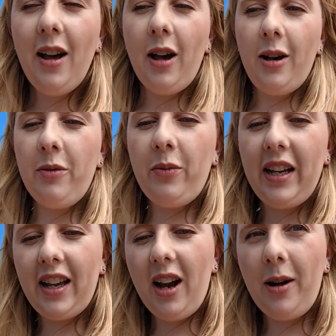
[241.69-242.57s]
But
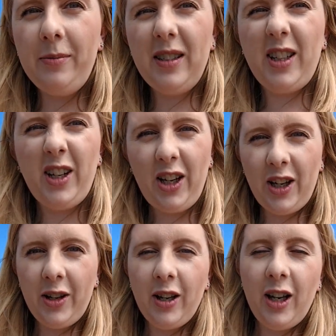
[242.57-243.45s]
when it comes
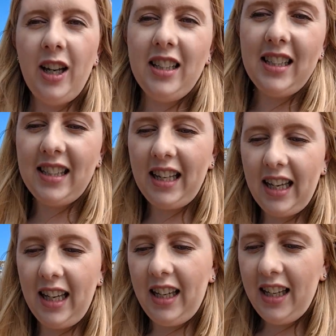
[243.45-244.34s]
to the
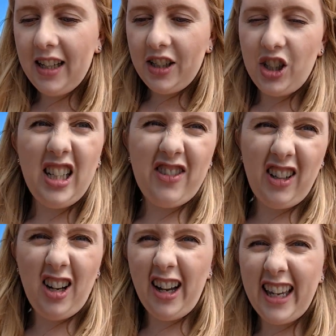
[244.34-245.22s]
sea, she doesn't
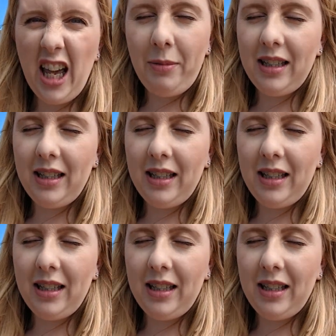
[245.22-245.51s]
really like it.